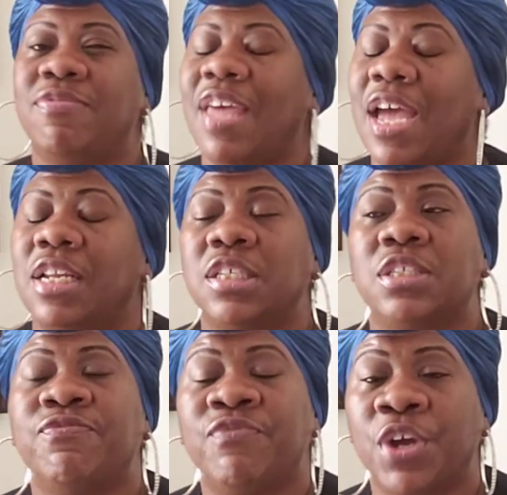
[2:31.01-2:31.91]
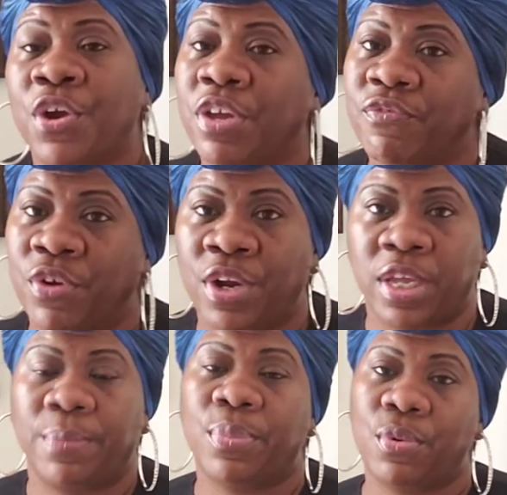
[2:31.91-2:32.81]
That is very,
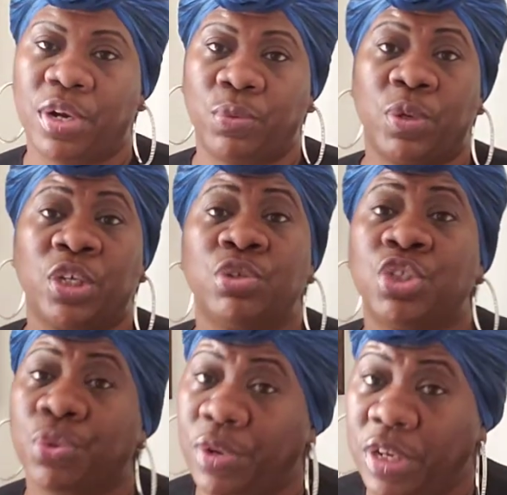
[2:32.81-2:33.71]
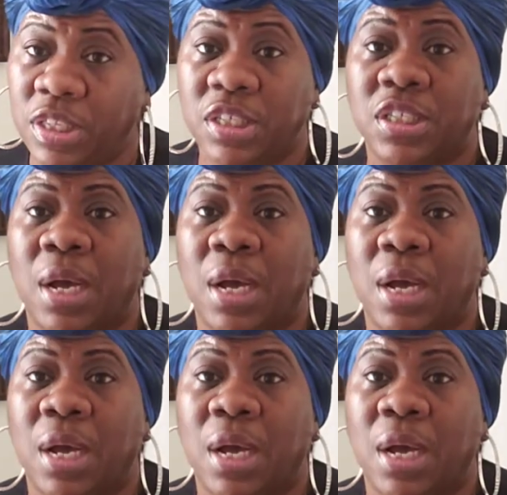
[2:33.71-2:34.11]
very important when you're joining these